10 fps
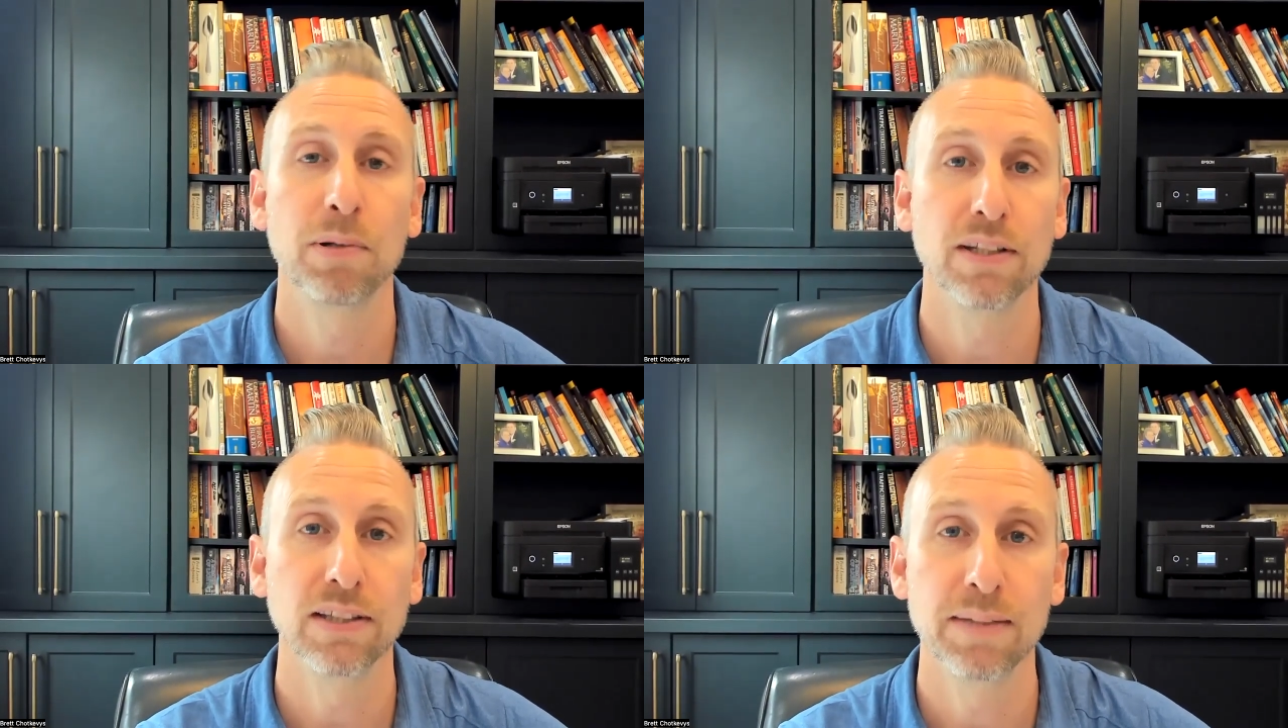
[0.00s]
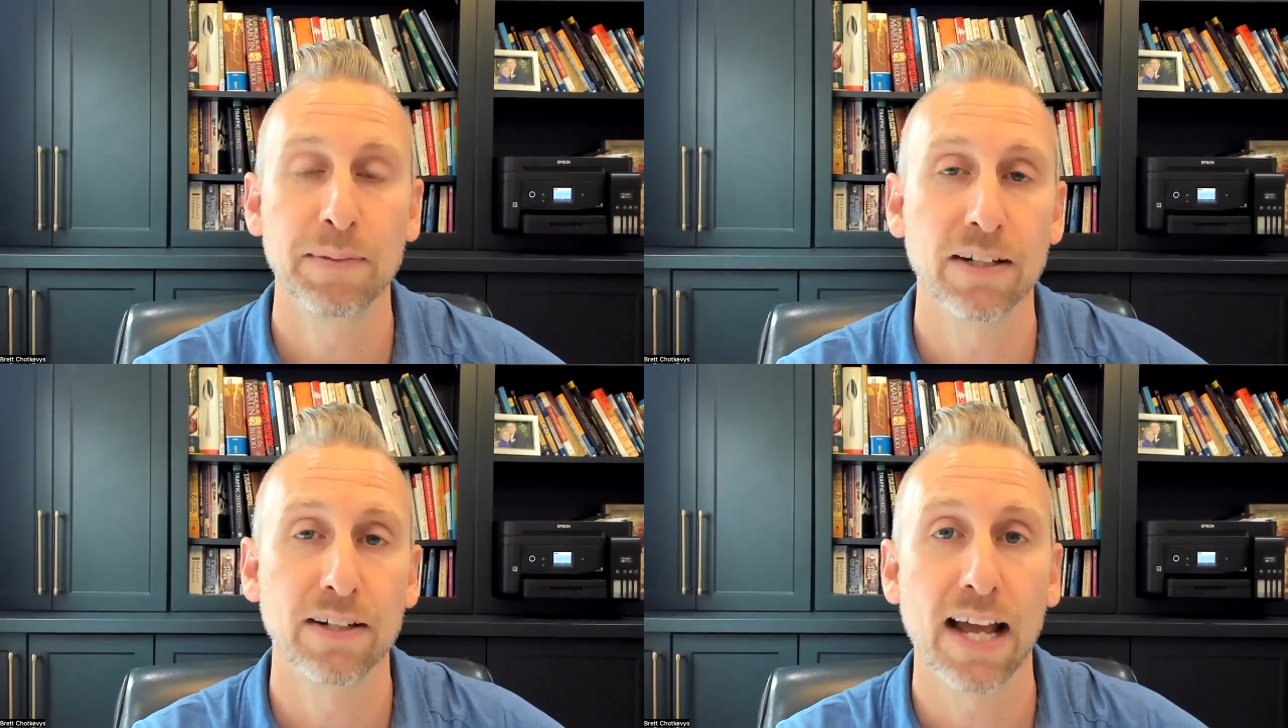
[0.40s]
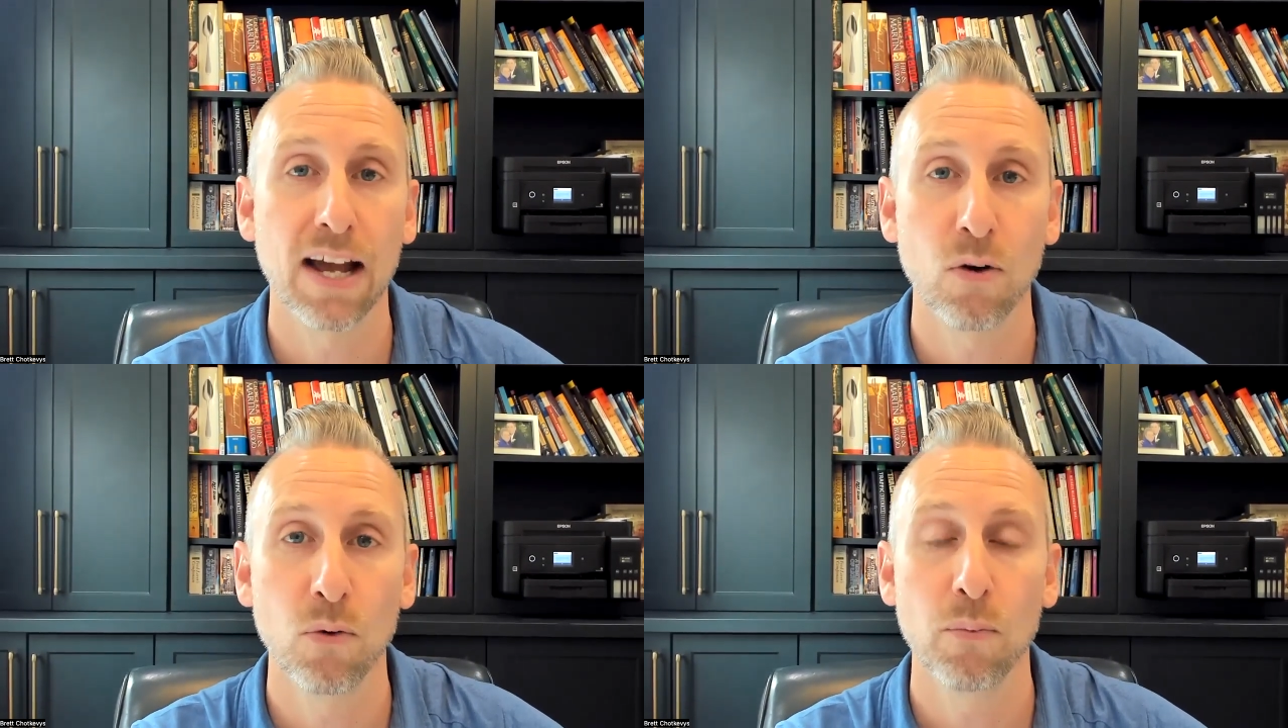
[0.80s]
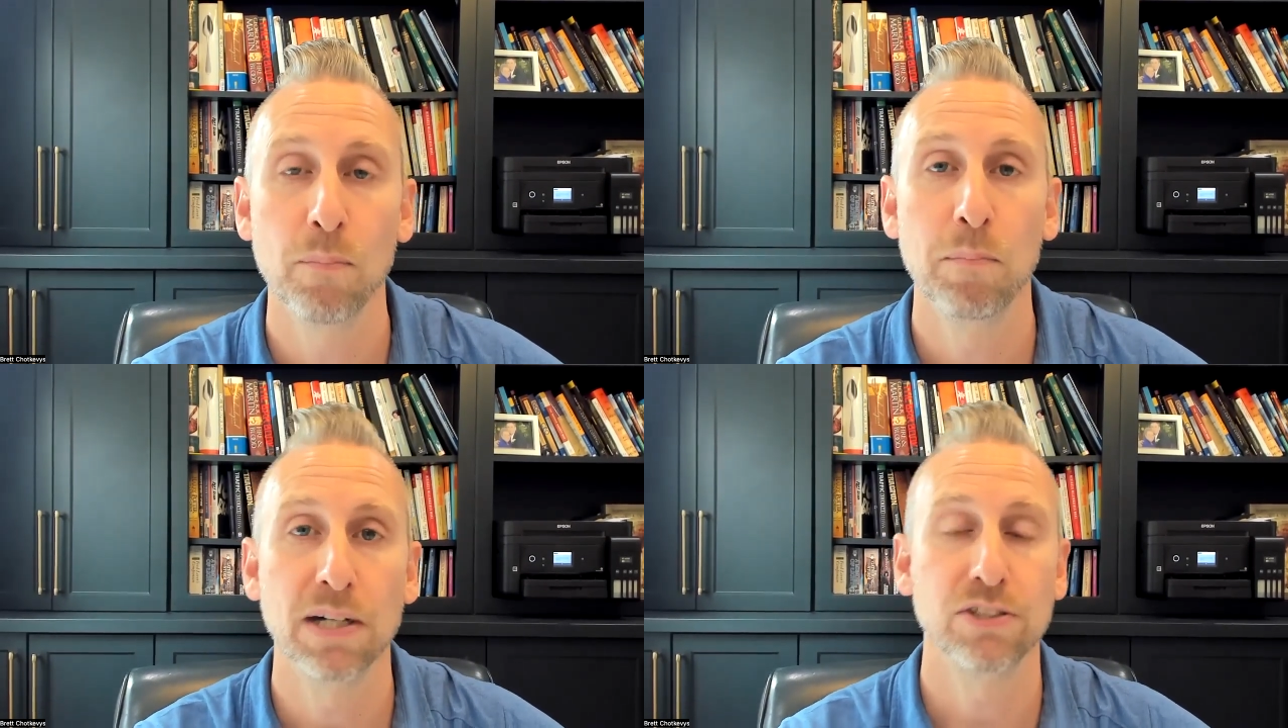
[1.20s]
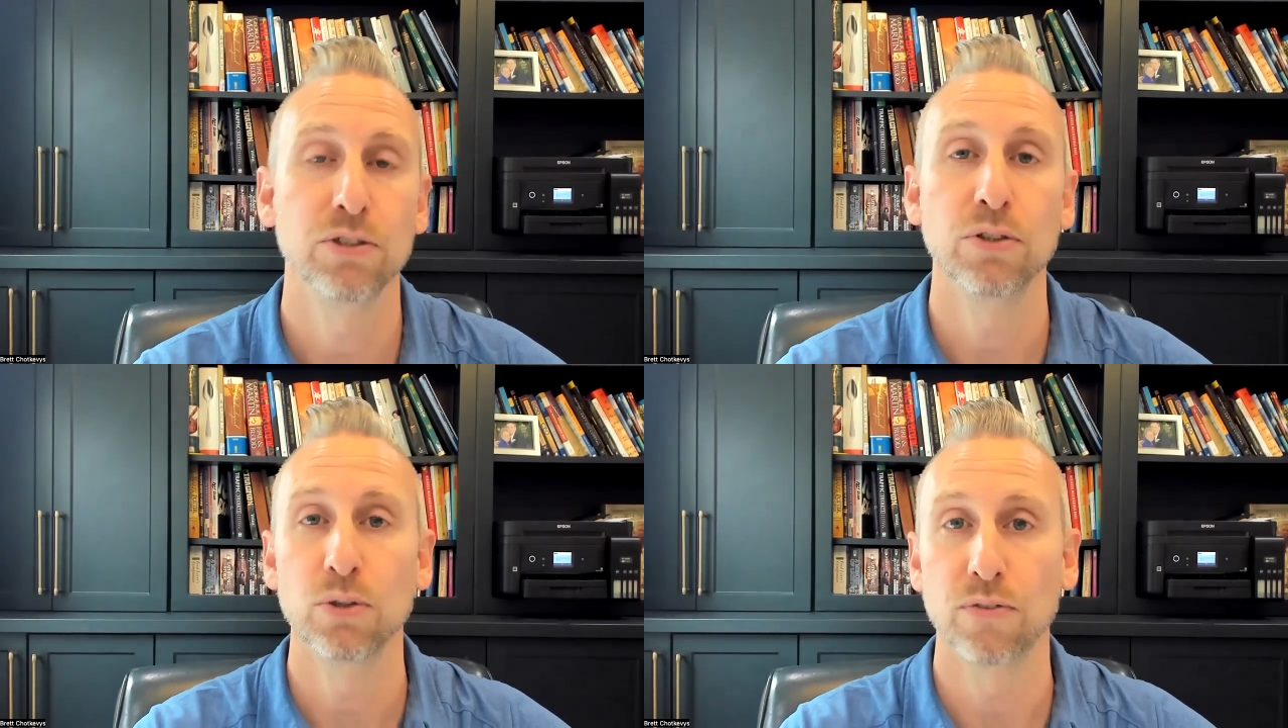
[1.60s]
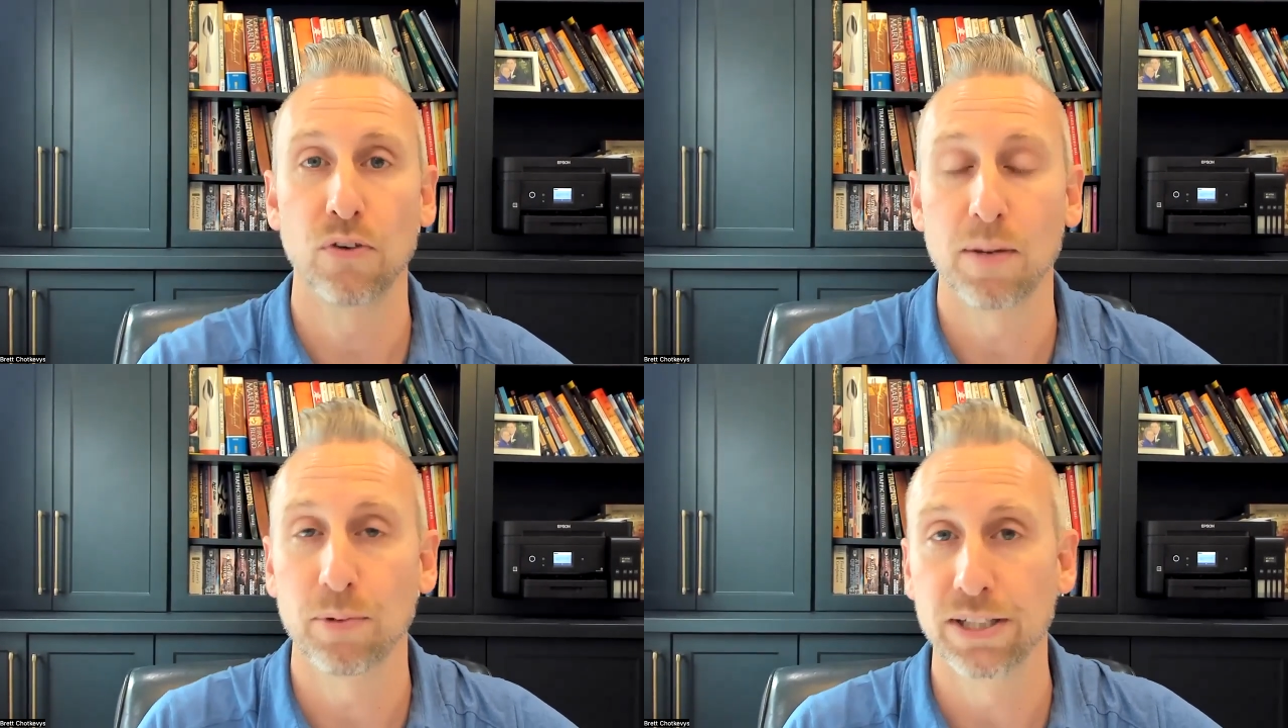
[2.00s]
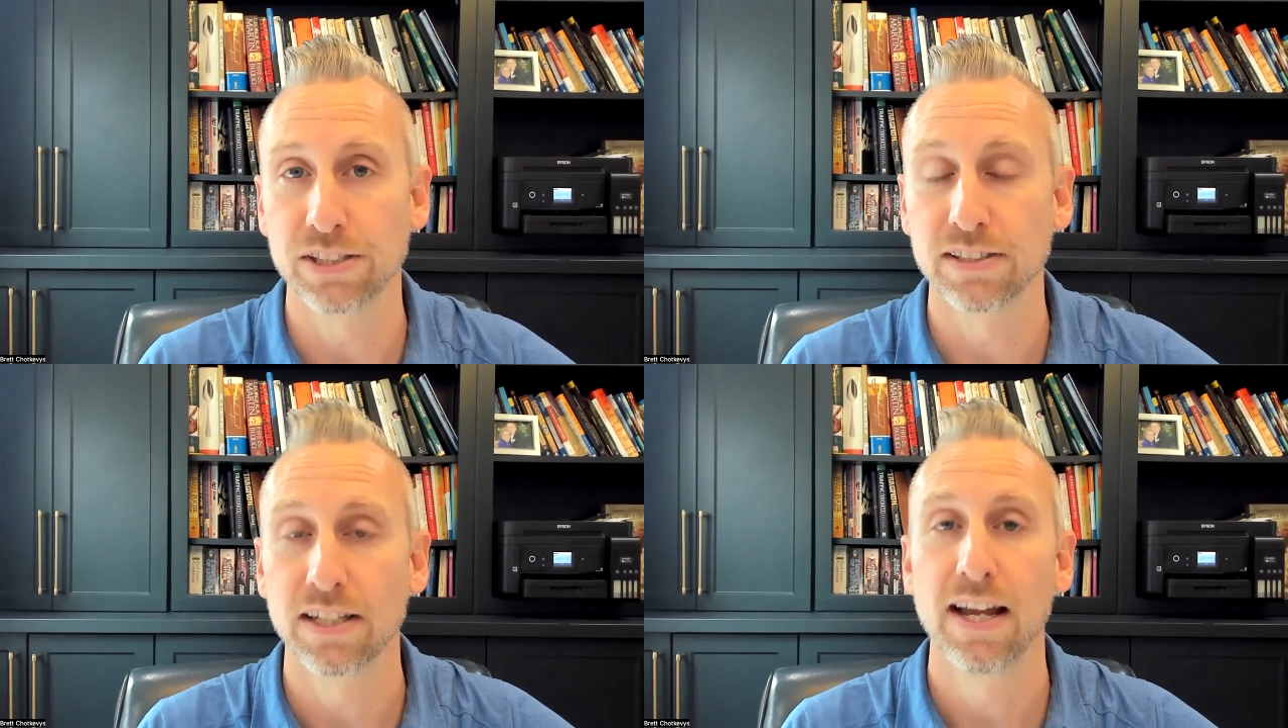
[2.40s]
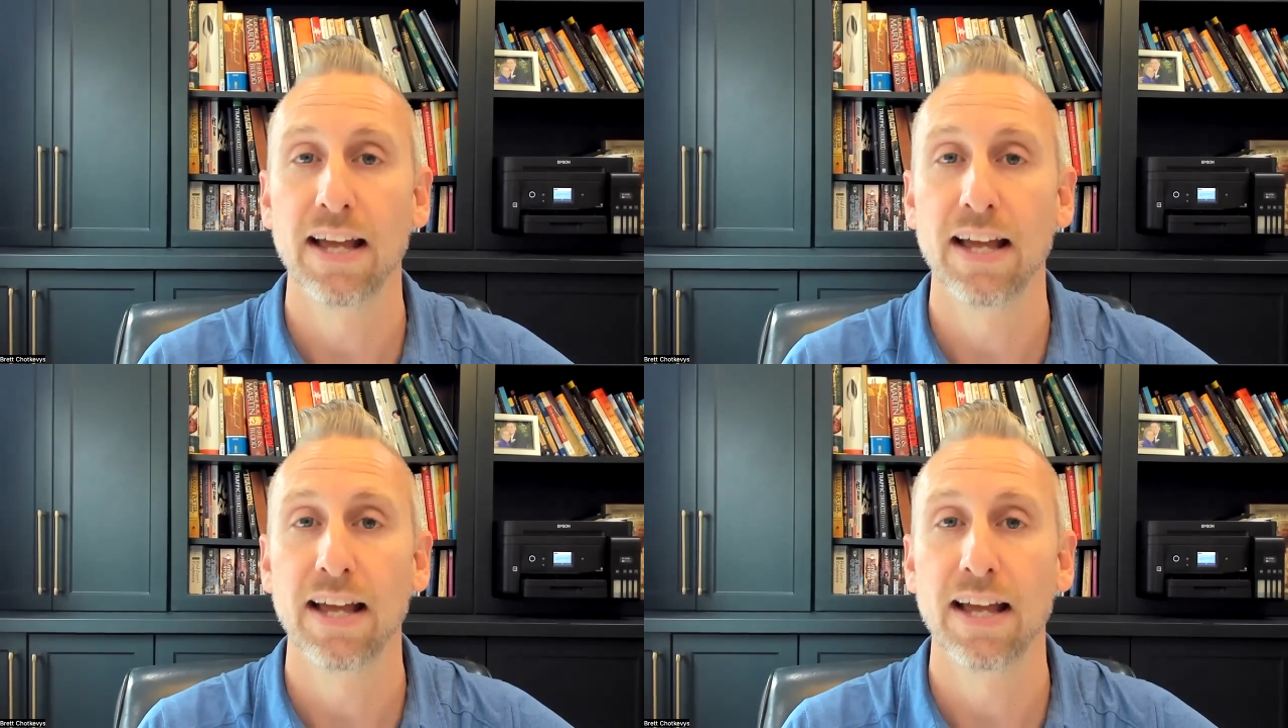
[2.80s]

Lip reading: put a limit on how much you can do for operations.